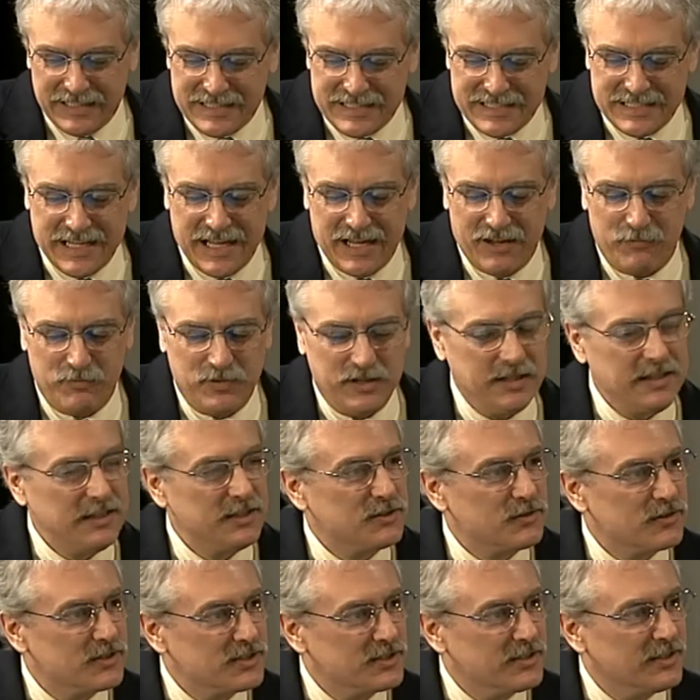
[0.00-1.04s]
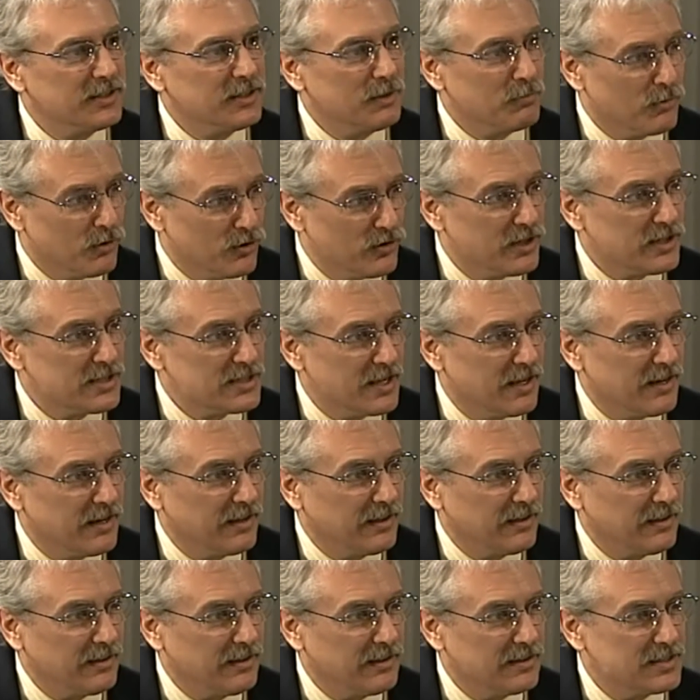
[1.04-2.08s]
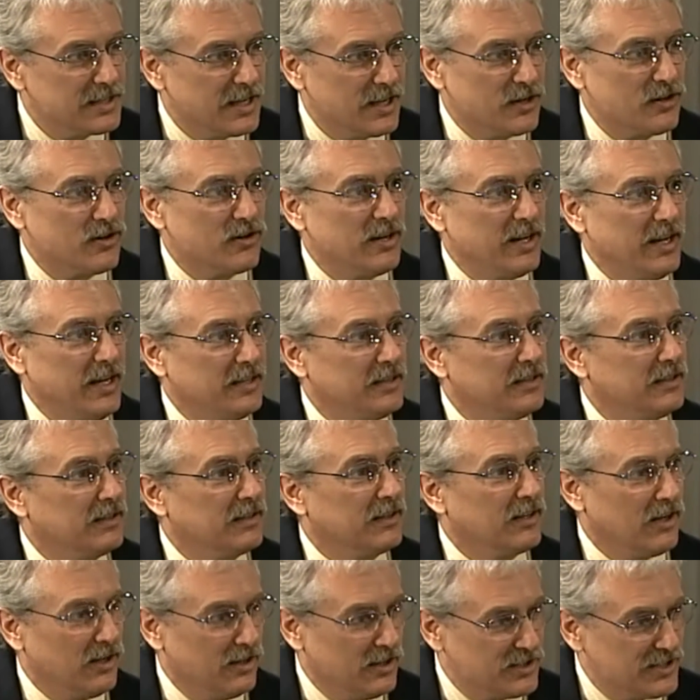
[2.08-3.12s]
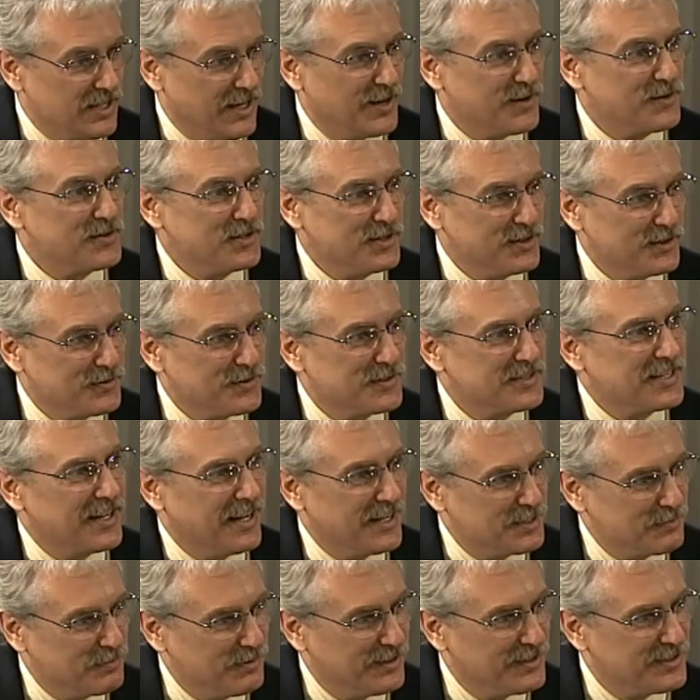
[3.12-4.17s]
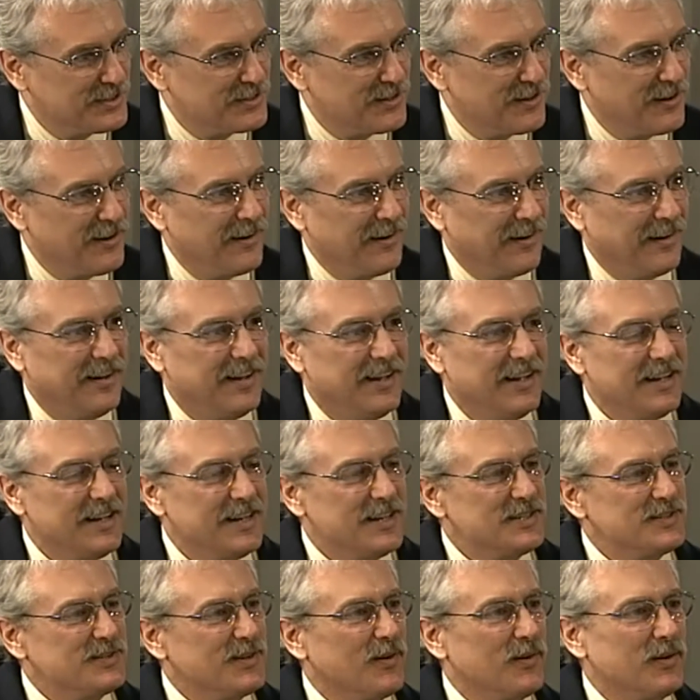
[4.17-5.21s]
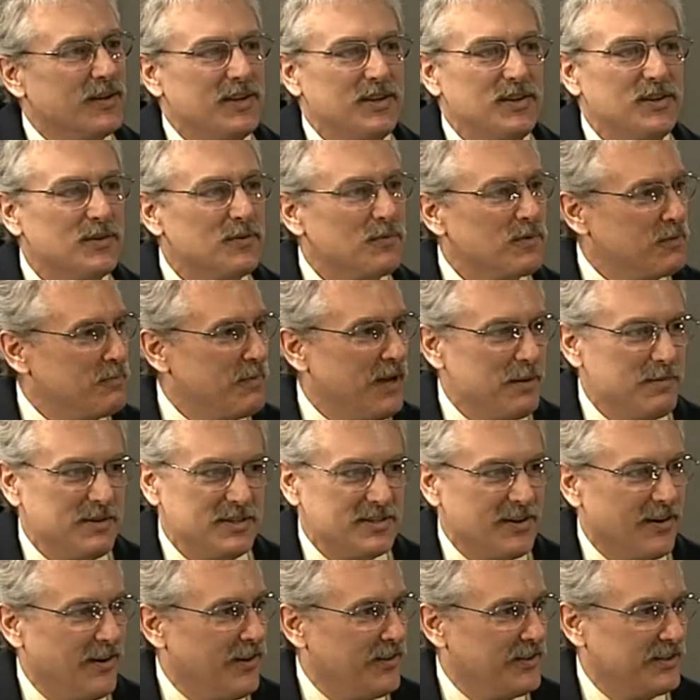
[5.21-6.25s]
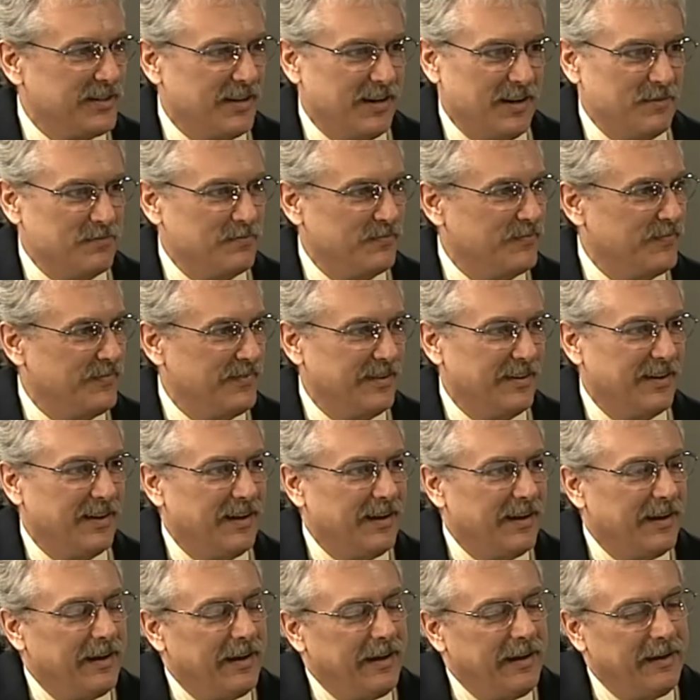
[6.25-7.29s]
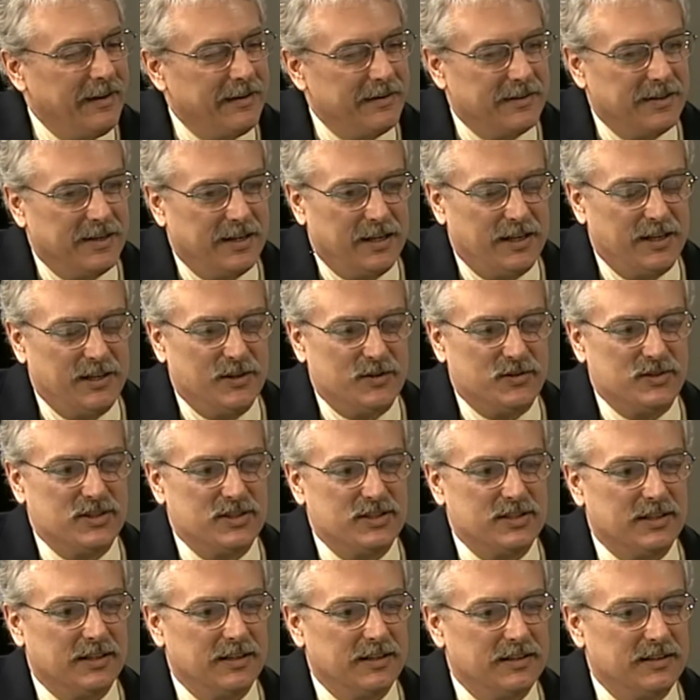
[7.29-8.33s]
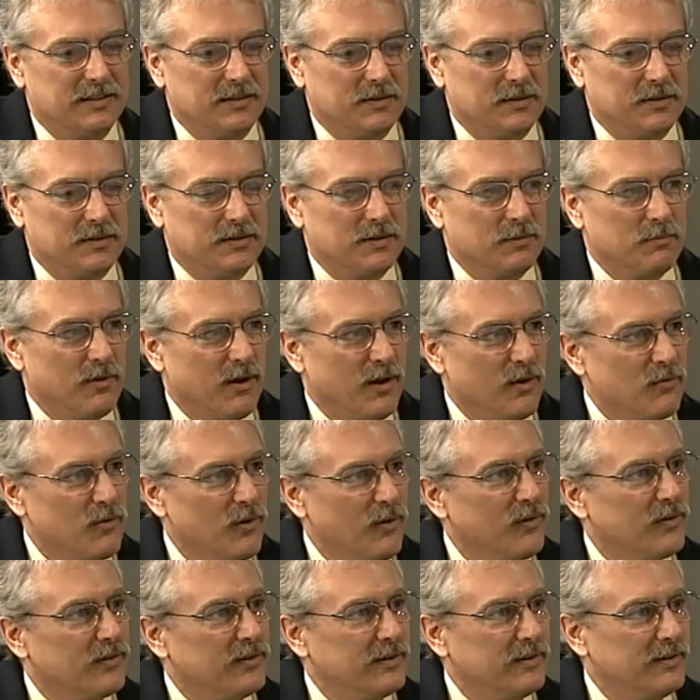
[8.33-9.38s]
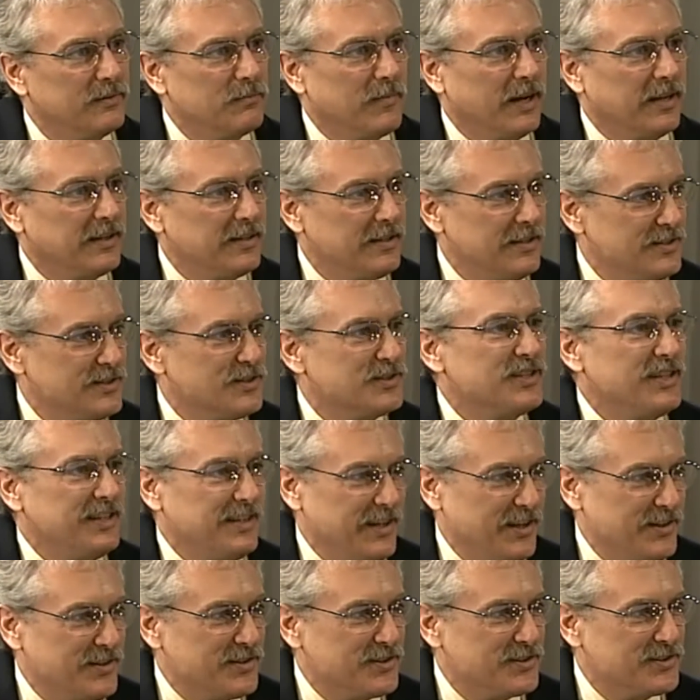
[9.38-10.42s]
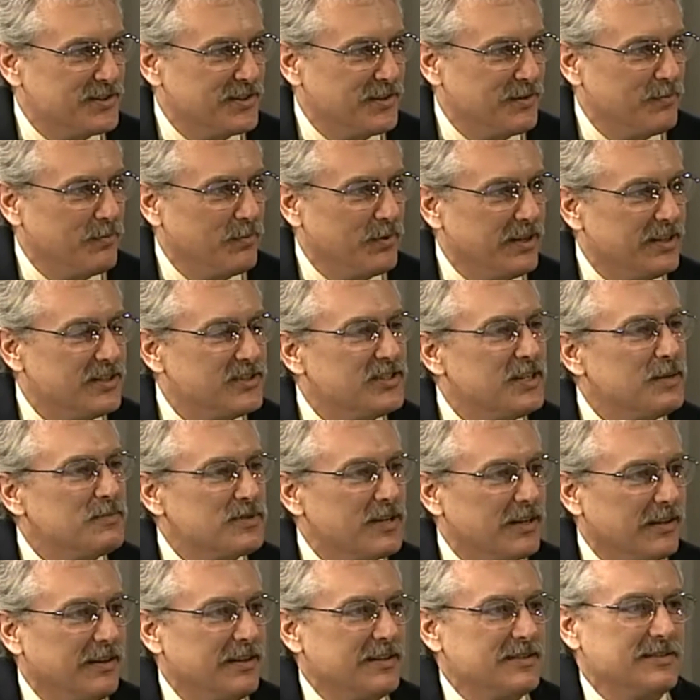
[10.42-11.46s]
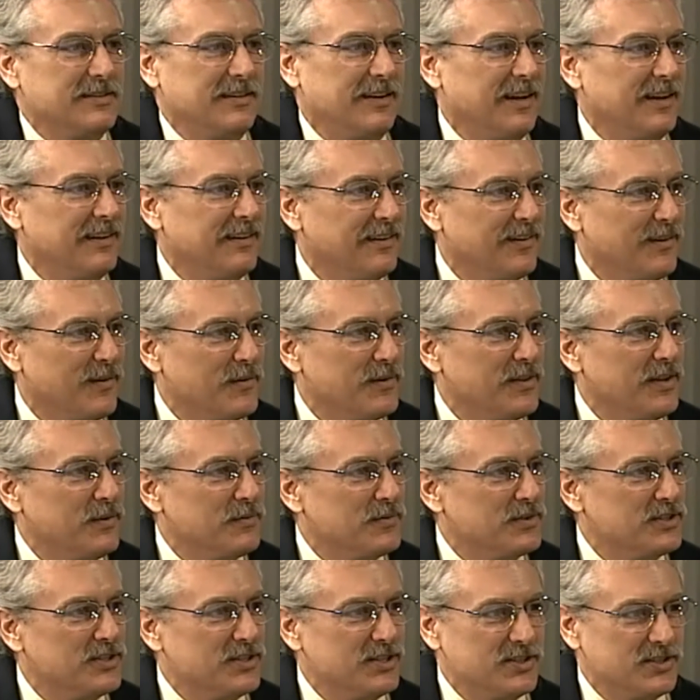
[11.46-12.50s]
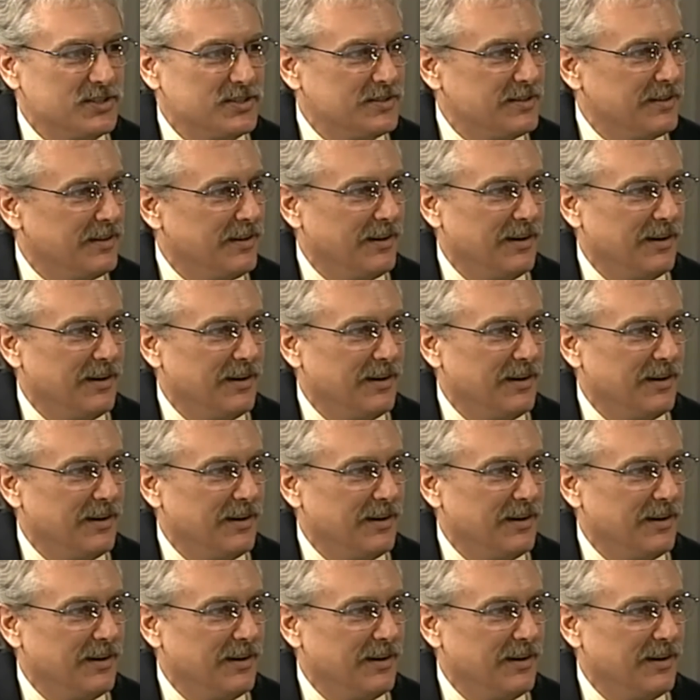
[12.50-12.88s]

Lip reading: staff pediatrician at the Birthing Center at the Golisano Children's Hospital at Strong. So you're with babies all the time. And, you know, just to get the ball rolling, my kids are teenagers, but it seems like yesterday, you know, when they were just,